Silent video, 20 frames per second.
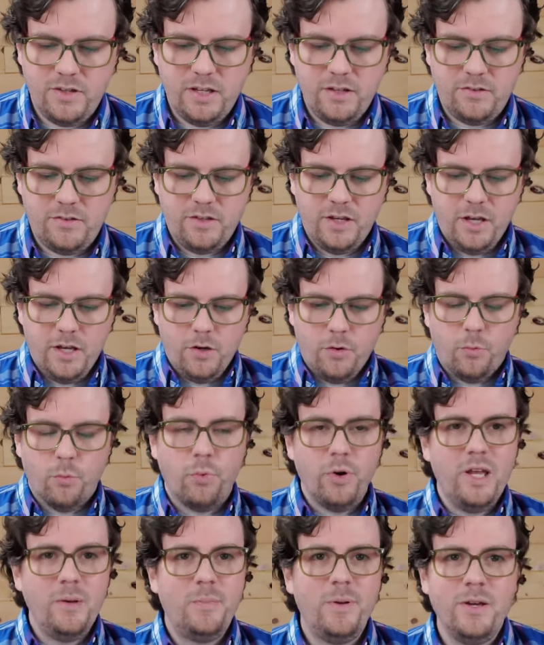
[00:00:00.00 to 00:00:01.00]
It's
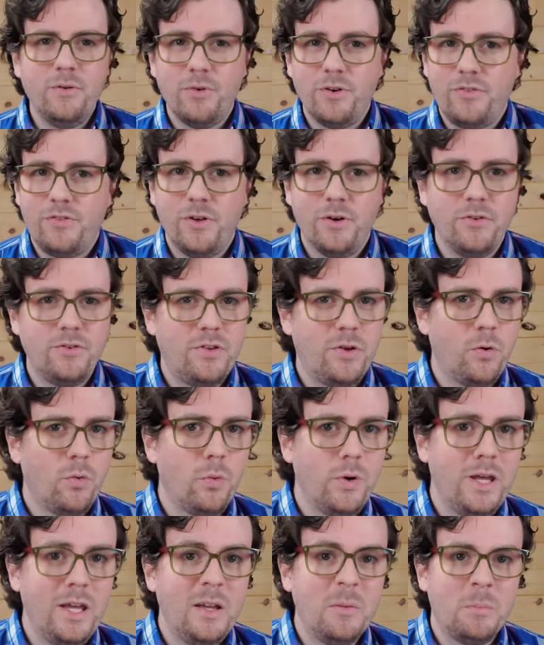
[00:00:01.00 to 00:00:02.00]
weeping with those who
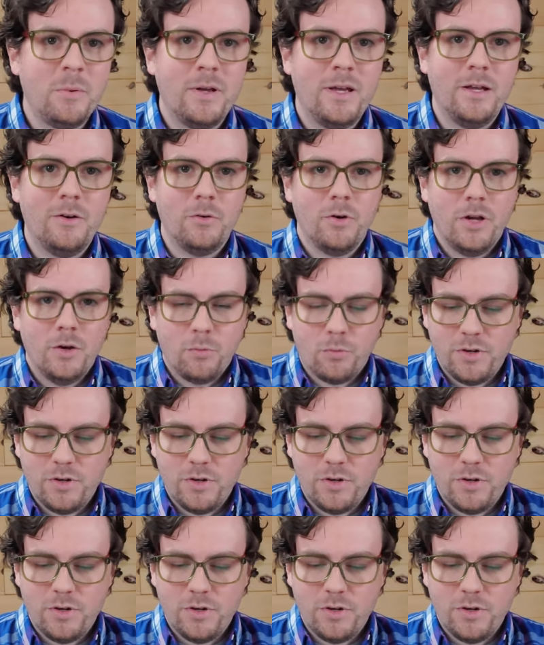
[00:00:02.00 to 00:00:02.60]
weep and